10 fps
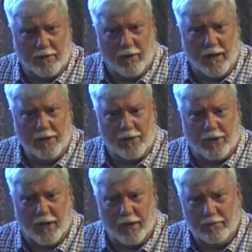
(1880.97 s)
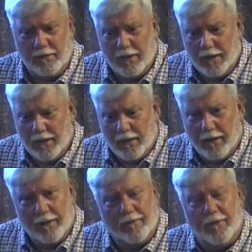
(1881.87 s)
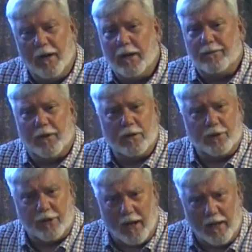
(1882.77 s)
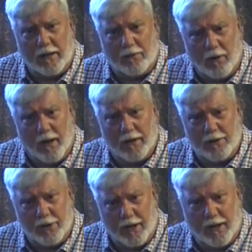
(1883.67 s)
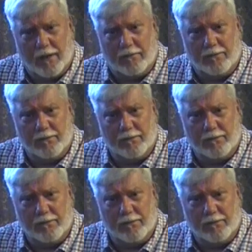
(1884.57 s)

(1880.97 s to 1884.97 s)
Christ said, the very first sign Christ said,